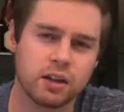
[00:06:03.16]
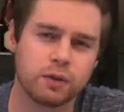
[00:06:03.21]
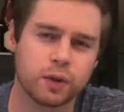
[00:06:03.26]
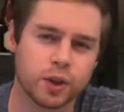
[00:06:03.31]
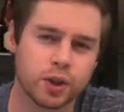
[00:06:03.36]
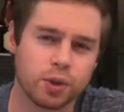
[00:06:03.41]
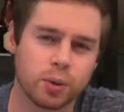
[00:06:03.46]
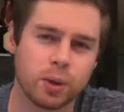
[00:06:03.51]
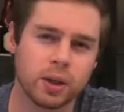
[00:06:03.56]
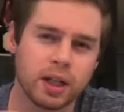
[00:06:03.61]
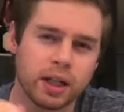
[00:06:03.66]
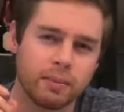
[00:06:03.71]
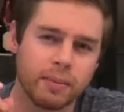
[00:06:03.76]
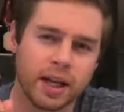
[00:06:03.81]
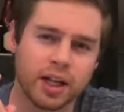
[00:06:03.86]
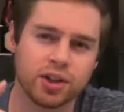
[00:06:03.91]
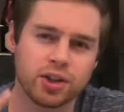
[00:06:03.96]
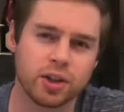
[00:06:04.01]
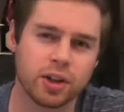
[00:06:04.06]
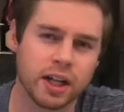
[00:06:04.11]
you for joining.
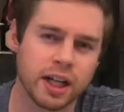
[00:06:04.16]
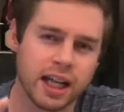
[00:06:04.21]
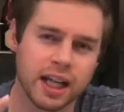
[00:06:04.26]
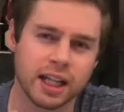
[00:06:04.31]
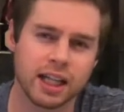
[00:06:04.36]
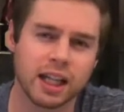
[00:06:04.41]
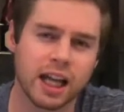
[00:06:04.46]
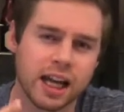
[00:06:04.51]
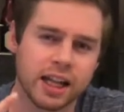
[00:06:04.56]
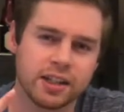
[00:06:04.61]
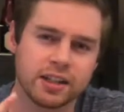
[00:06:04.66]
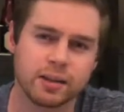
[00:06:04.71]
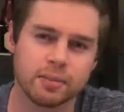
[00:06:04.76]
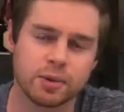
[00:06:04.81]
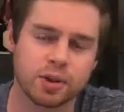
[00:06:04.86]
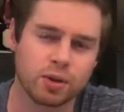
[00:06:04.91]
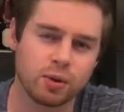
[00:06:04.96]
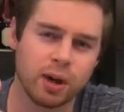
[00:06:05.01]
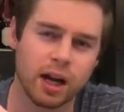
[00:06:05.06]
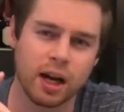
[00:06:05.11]
Make sure to hit like,
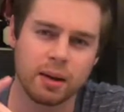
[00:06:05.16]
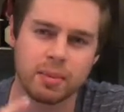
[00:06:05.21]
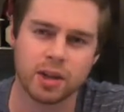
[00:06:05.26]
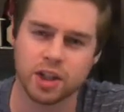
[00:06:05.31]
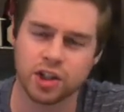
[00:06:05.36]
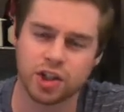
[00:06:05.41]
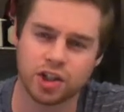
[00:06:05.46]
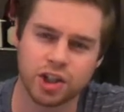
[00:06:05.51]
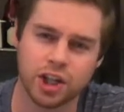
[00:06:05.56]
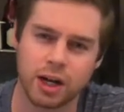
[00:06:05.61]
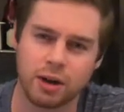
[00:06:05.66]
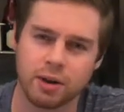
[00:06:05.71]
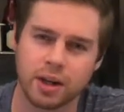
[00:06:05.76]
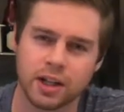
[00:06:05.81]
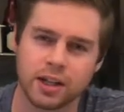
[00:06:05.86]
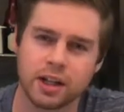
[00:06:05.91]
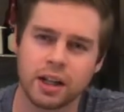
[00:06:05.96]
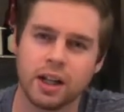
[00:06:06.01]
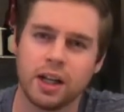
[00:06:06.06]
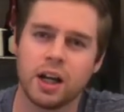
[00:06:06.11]
subscribe, and share
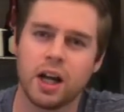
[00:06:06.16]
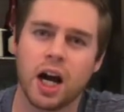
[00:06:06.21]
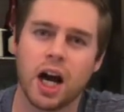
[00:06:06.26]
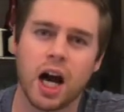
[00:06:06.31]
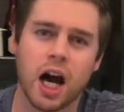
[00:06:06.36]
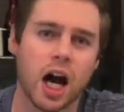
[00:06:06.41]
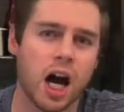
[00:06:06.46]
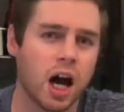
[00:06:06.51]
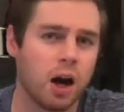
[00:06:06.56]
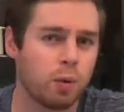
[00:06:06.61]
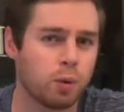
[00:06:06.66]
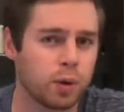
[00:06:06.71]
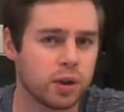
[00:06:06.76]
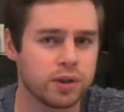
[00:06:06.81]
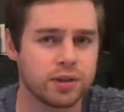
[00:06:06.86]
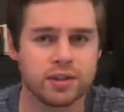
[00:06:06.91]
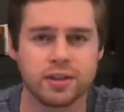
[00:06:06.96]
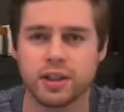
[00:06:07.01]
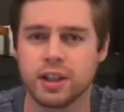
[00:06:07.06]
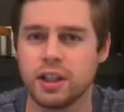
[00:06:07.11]
it.
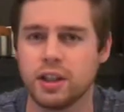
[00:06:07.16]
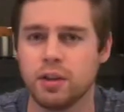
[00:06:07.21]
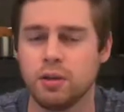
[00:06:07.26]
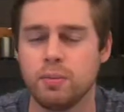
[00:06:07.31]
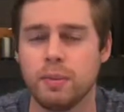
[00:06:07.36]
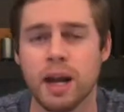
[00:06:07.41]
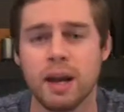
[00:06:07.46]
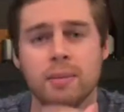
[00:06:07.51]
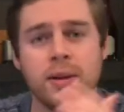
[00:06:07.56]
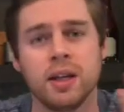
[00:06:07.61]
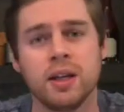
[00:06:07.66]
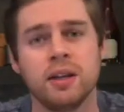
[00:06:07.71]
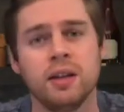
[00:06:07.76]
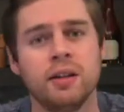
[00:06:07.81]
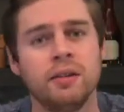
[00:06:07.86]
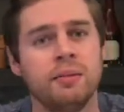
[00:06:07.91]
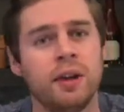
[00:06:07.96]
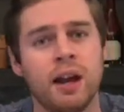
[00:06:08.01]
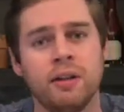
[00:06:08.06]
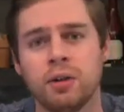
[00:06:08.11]
We'll see you
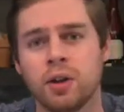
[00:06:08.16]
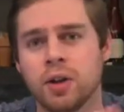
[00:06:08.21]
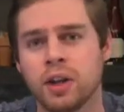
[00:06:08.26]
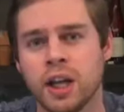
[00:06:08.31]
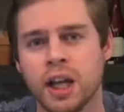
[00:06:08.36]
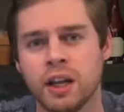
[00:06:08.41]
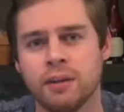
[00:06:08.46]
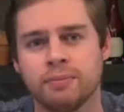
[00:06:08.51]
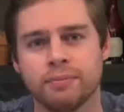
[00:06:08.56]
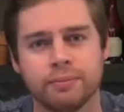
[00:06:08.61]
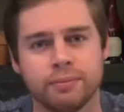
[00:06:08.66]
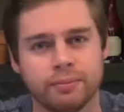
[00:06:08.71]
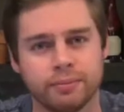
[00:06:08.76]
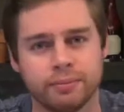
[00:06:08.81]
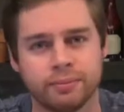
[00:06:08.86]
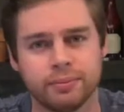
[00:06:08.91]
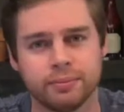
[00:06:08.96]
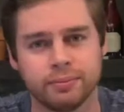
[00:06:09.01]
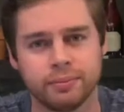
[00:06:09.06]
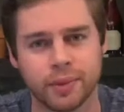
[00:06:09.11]
maybe never again.
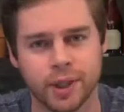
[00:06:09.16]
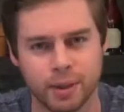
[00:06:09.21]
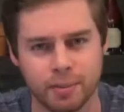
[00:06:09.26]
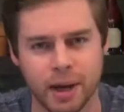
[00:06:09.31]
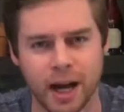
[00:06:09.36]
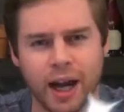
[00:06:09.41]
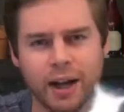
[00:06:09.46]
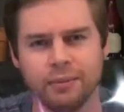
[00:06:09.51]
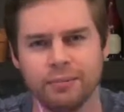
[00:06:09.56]
Goodbye.